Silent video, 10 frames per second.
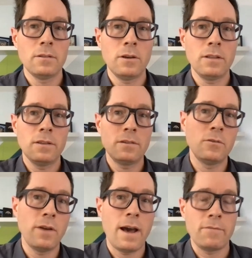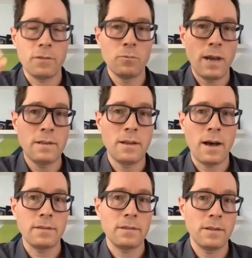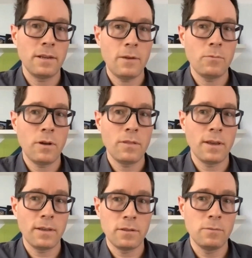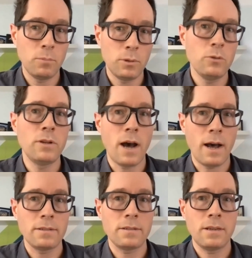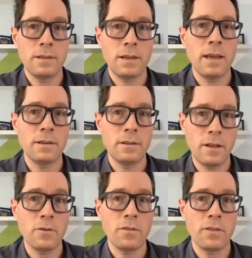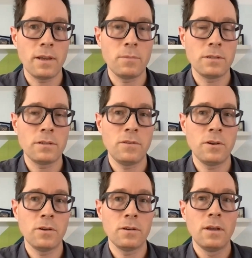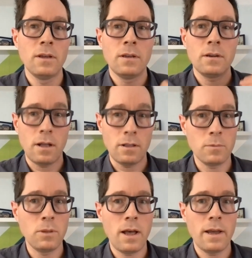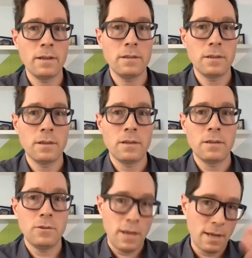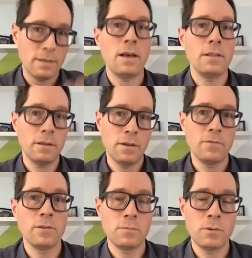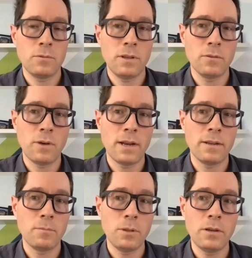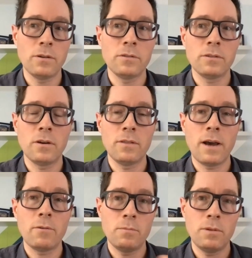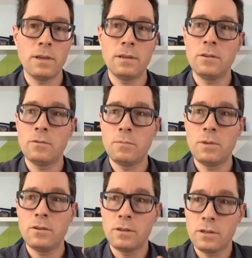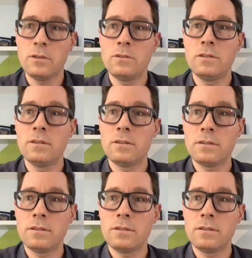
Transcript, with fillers: look at this graph. The red dots indicate one thing, the blue dots indicate another thing, because if you're colorblind, you can't tell the difference between the red and the blue. So that would be, you would be include